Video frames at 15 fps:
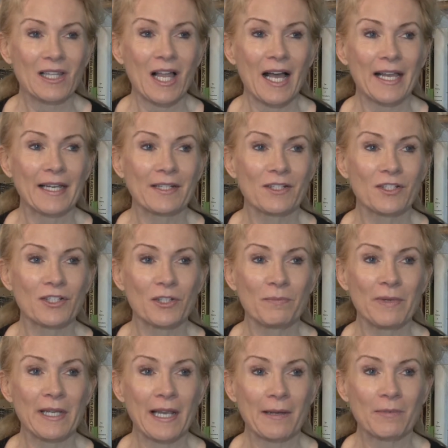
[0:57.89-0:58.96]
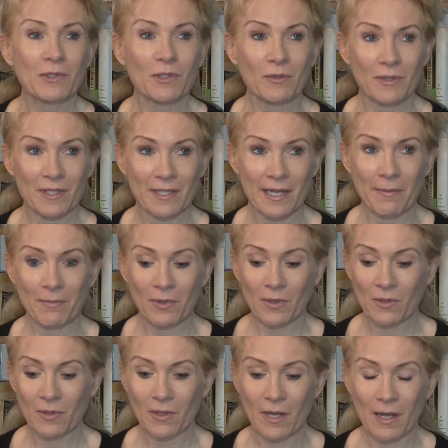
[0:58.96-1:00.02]
client should be able to
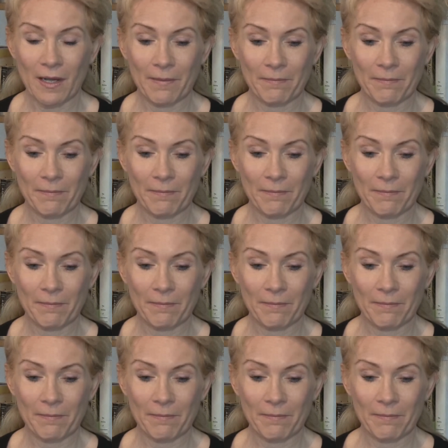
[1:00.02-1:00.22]
assemble